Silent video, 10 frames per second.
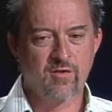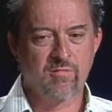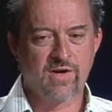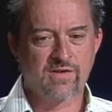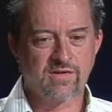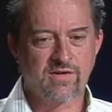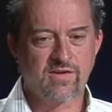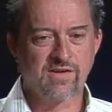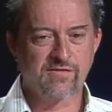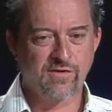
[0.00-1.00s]
But
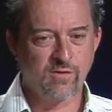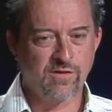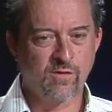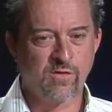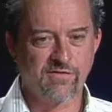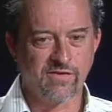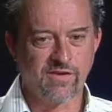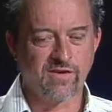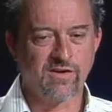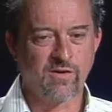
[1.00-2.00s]
if you're an
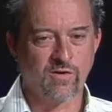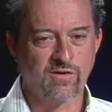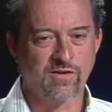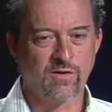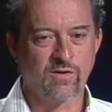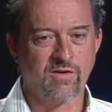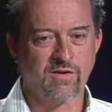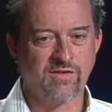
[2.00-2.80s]
orphan, you're